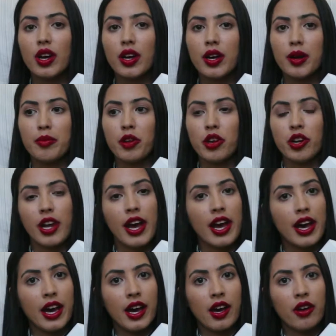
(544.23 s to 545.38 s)
um, your
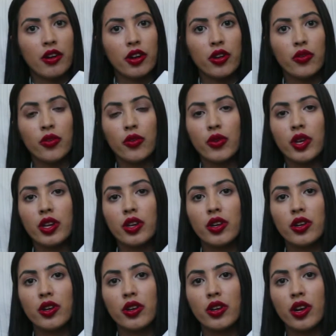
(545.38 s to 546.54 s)
dad or you
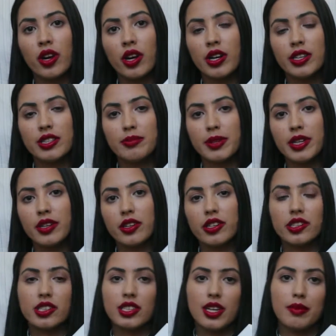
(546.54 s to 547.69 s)
and your husband or
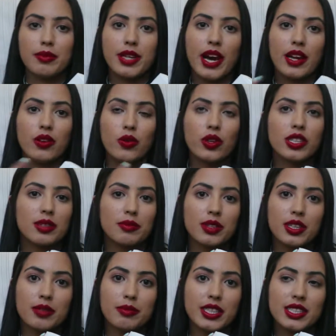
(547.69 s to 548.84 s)
your stepdad doing
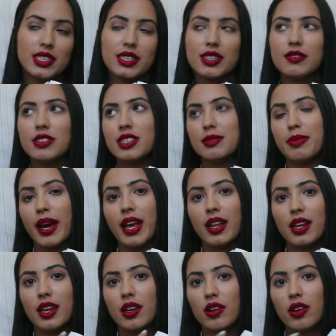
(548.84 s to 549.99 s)
something amazing, even
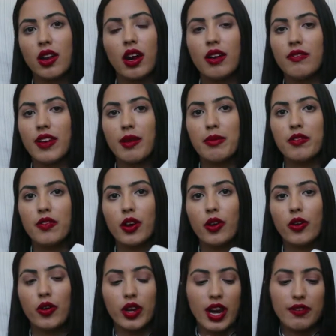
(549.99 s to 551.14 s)
smiling or a family
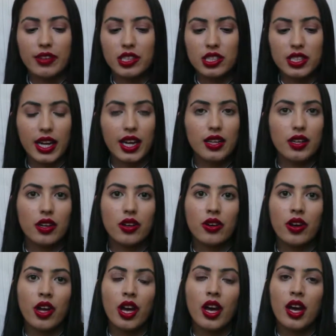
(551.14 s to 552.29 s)
photo and having just like a
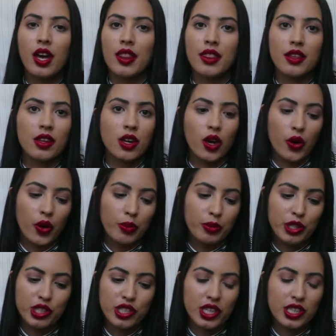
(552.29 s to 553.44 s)
little, you know,
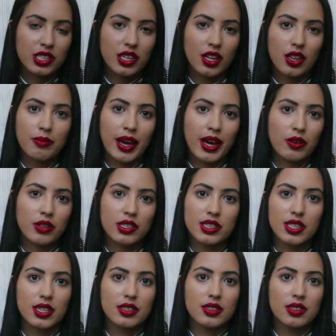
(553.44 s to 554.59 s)
appreciation on the back where it
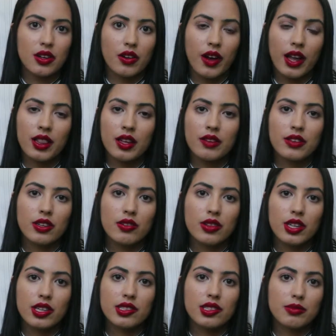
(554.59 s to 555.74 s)
says, you know, I love you,
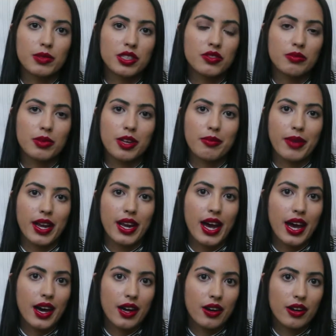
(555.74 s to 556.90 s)
thank you so much for being my
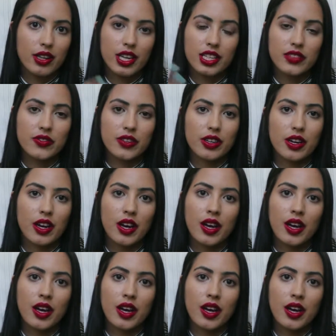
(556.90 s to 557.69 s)
dad or thanks for